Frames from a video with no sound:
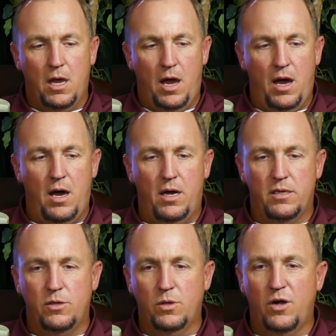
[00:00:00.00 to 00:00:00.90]

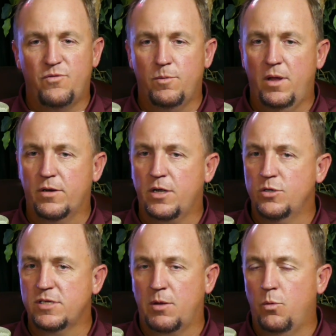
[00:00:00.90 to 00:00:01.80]
You learn from other
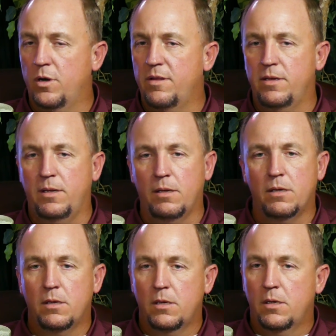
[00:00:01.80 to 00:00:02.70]
coaches. Like one of
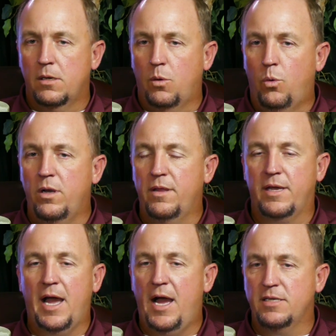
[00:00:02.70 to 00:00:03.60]
the
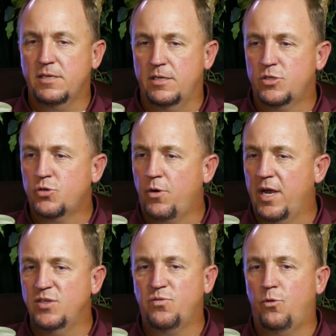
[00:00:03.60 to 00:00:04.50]
guys that
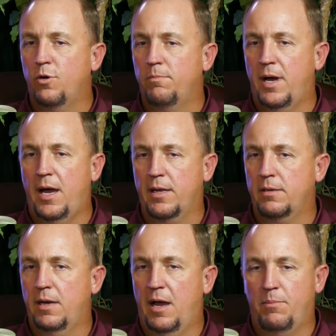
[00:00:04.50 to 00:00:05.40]
transformed my
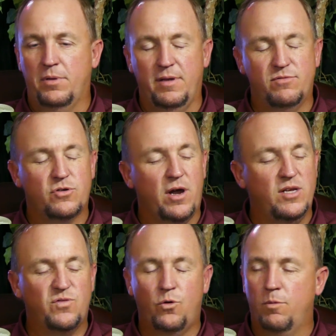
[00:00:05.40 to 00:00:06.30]

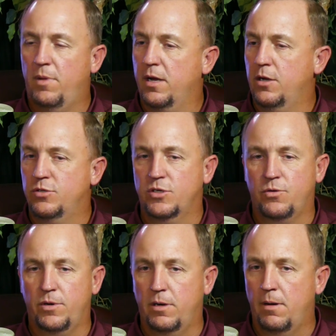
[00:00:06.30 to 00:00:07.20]
coaching
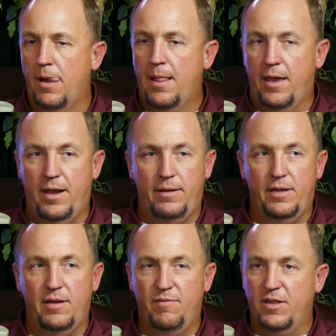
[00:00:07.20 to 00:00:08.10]
career, and
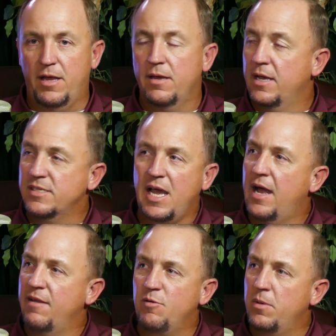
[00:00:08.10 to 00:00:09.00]
even that this guy I
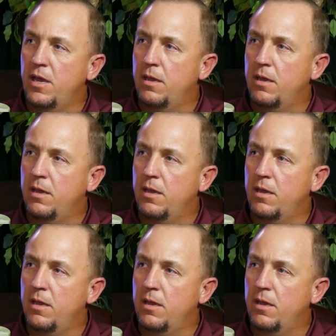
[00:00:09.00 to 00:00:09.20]
never met.